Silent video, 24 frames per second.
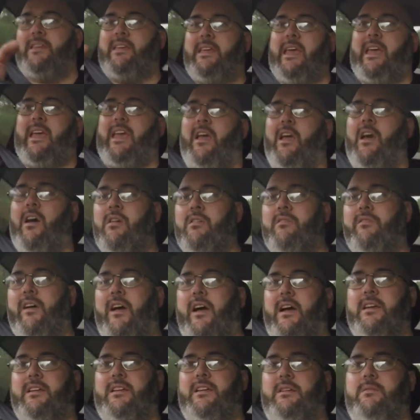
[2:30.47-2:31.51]
kicking over.
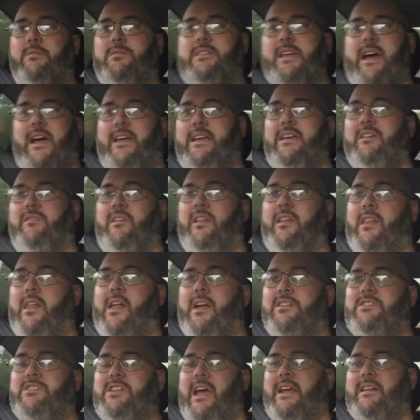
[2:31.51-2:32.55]
And it was that evening that
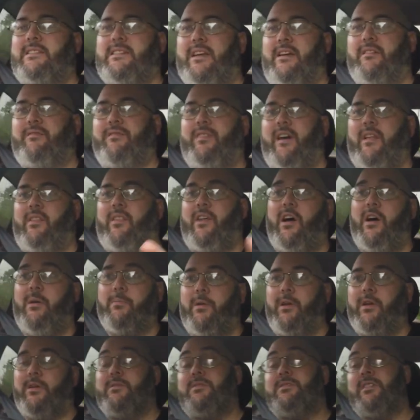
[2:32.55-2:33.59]
I checked it and found the
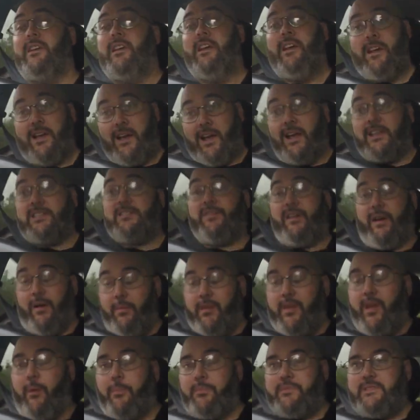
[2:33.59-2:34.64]
hub loose. I actually
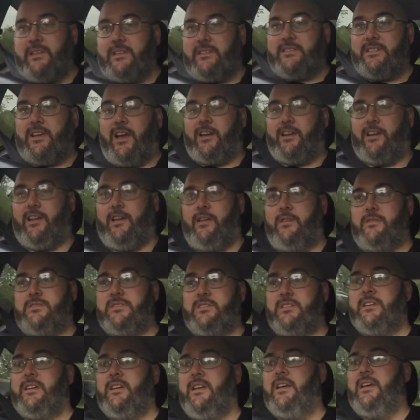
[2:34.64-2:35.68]
found the opposite side
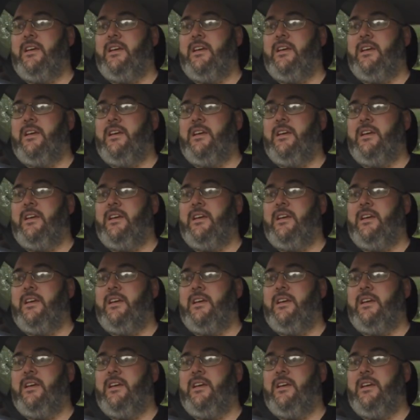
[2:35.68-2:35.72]
loose.